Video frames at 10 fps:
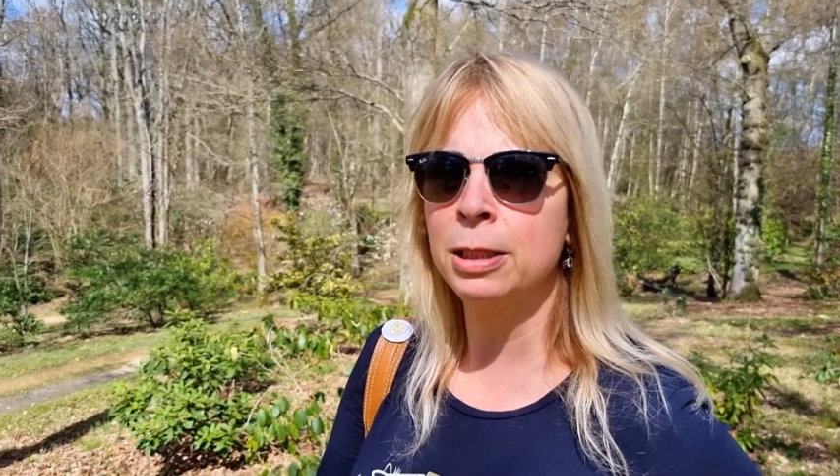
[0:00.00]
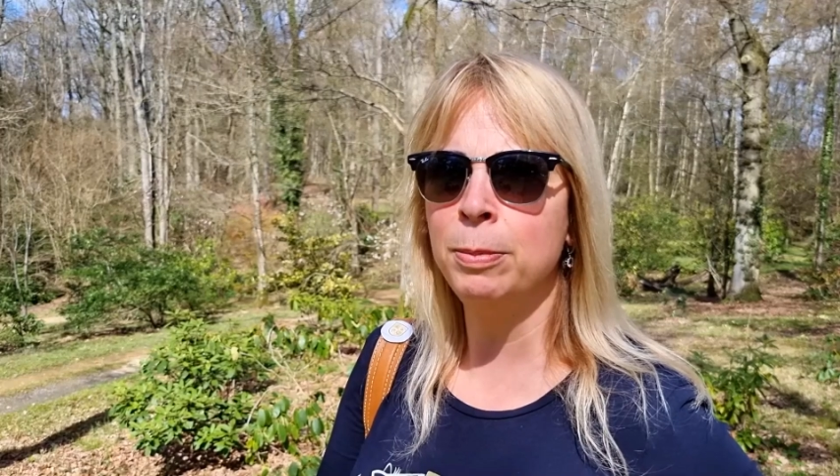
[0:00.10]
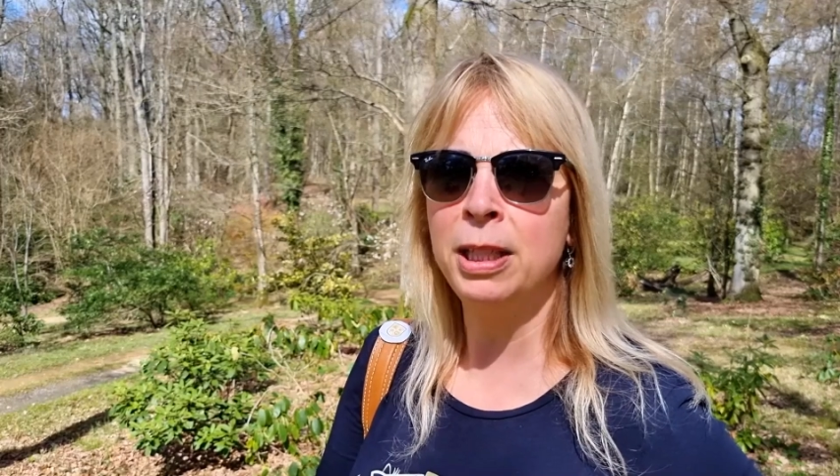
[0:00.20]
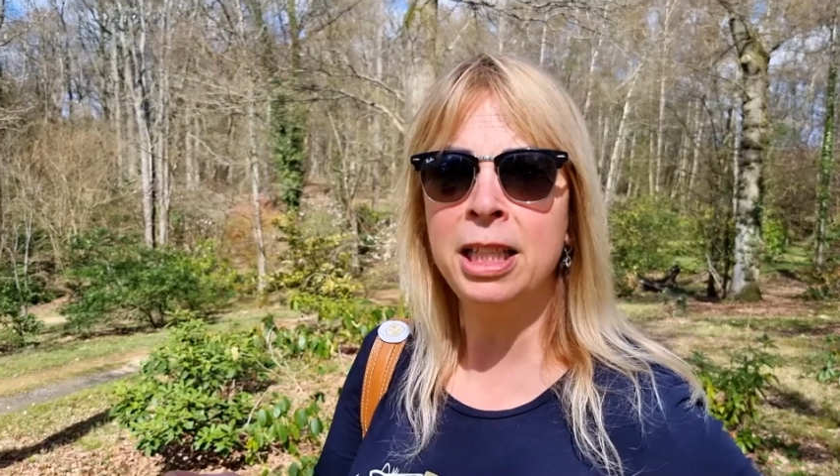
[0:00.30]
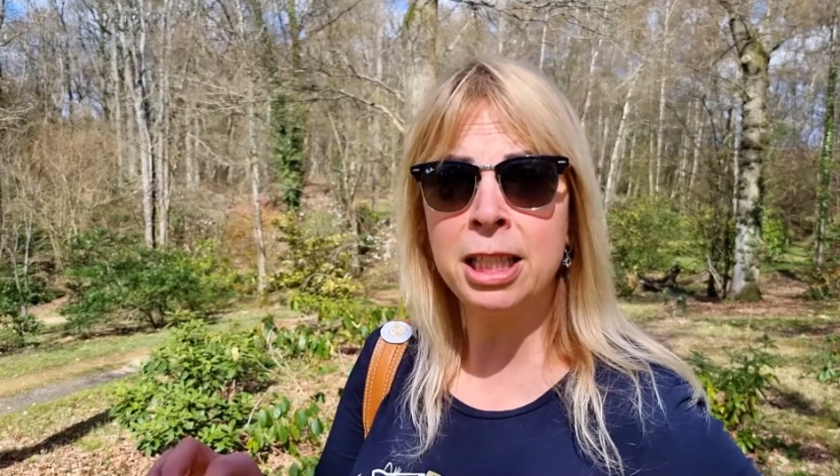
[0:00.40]

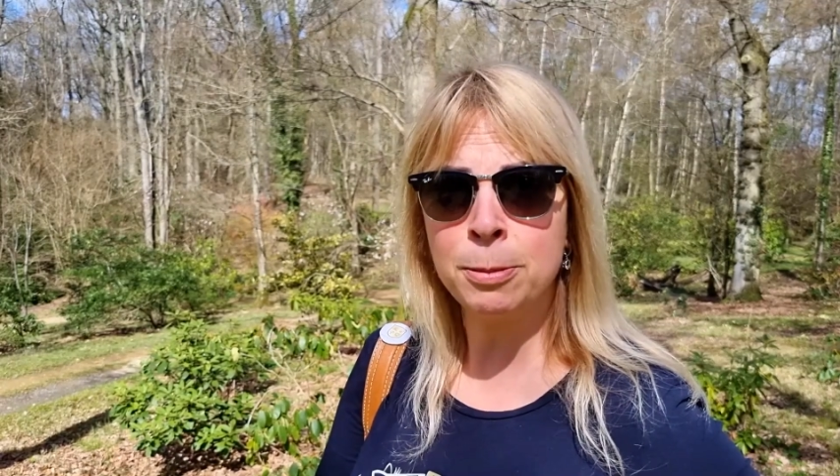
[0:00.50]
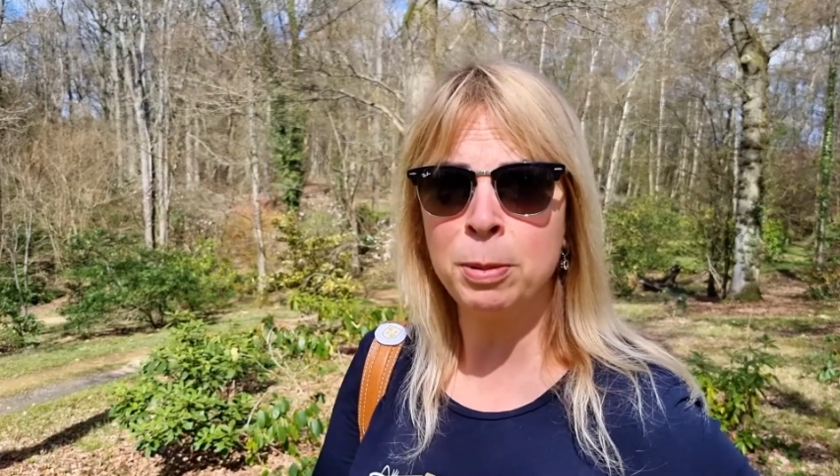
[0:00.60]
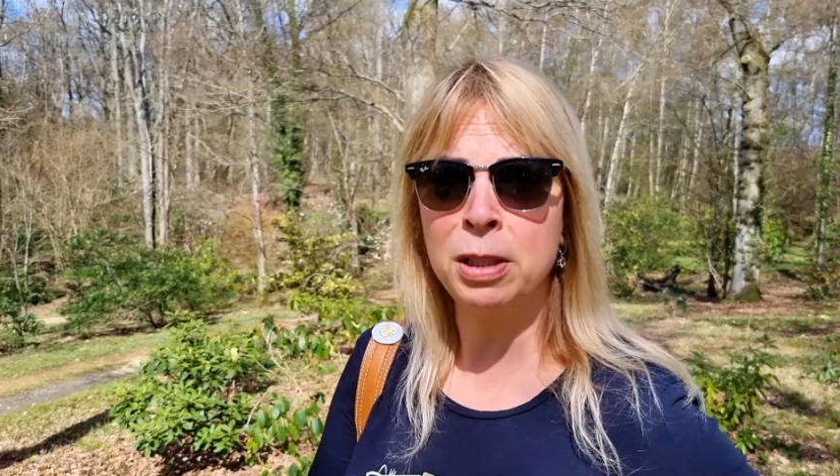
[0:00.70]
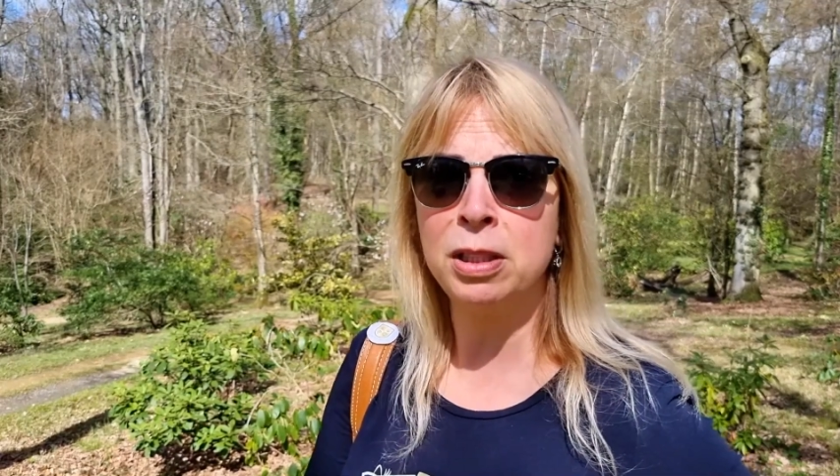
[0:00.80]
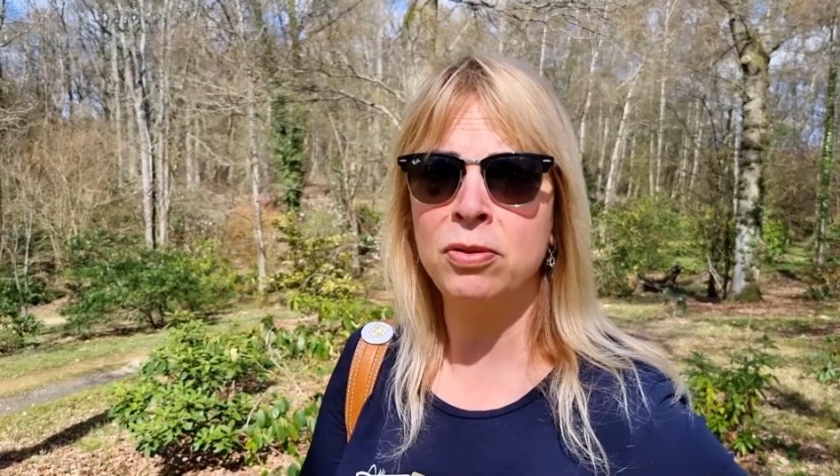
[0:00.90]
But it is
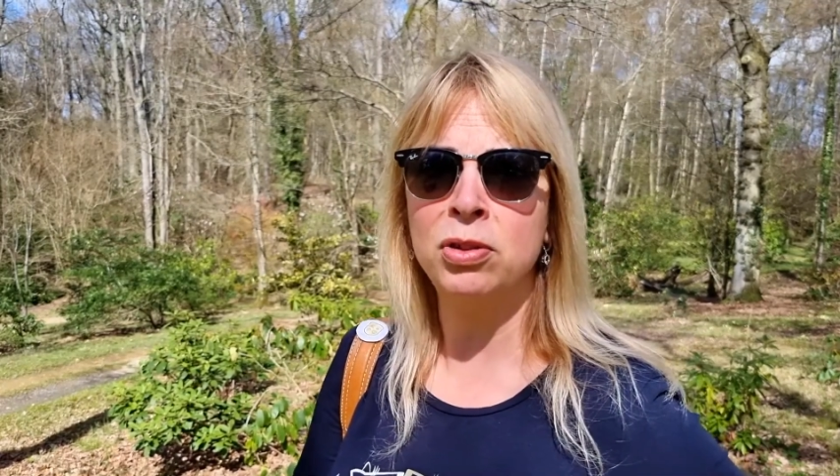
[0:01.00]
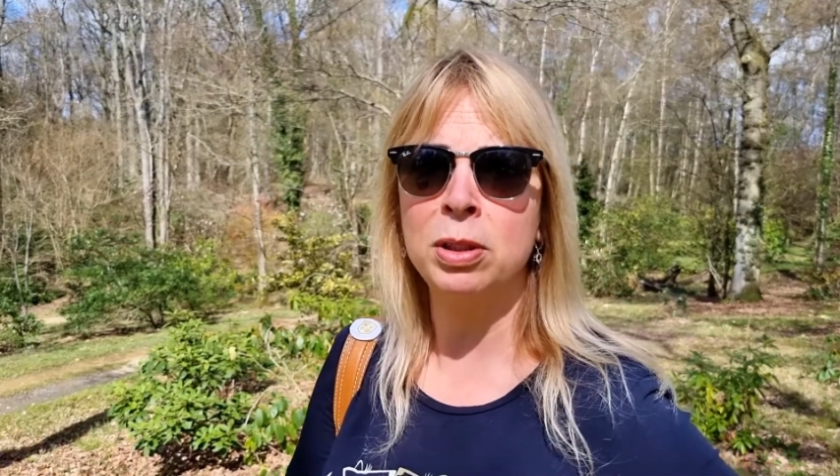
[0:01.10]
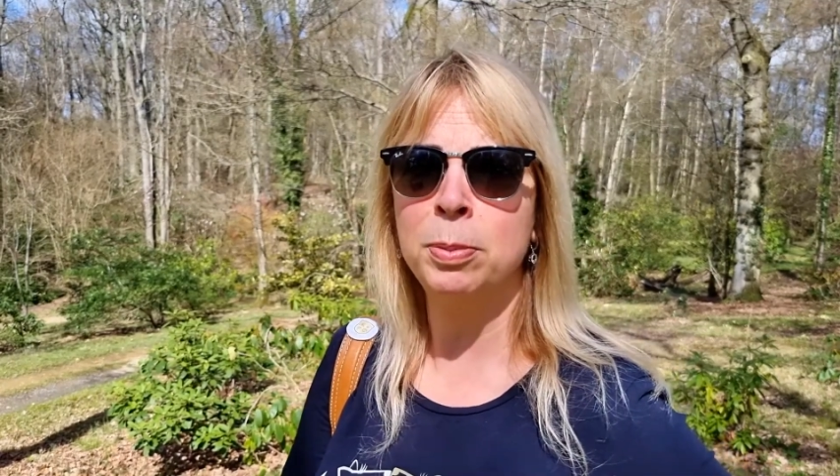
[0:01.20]
beautiful. The